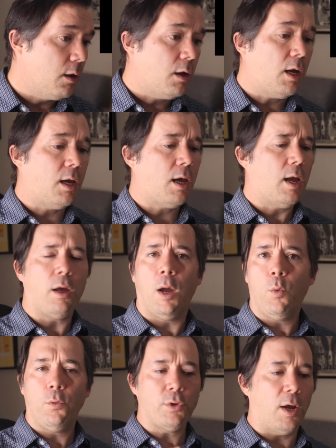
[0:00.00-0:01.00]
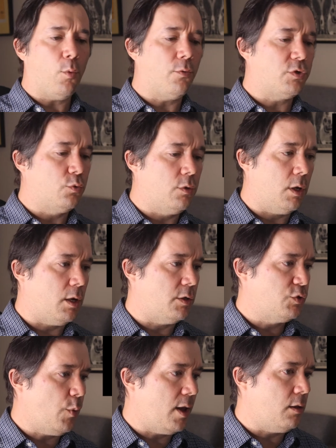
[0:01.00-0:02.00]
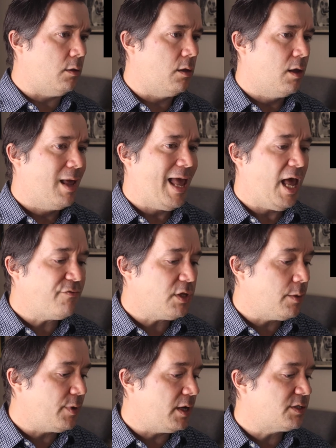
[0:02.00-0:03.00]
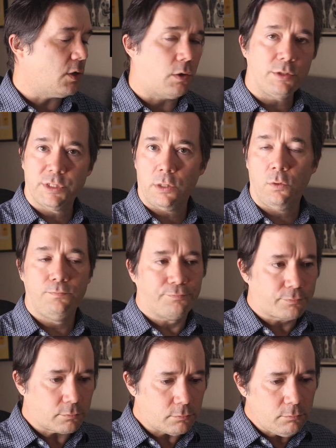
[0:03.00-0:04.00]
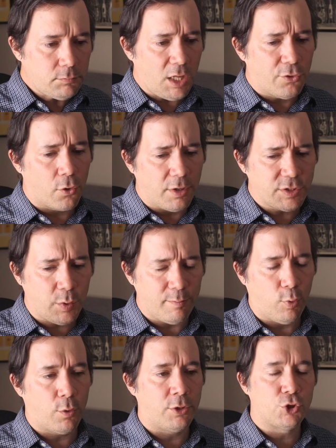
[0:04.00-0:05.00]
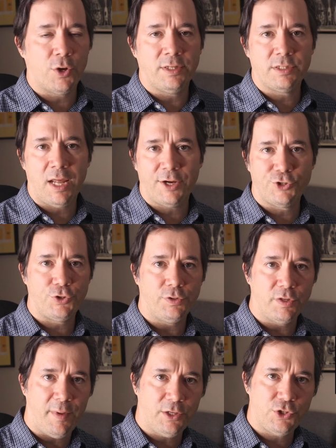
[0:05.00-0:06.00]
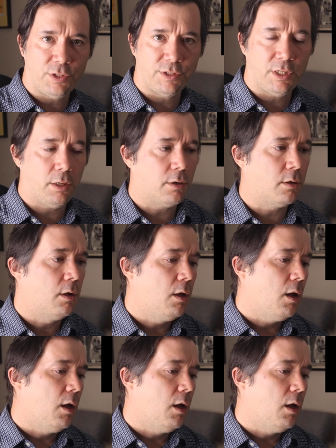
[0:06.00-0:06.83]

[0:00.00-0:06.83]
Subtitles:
I won't dwell heavily, but there are also important transnational dimensions here.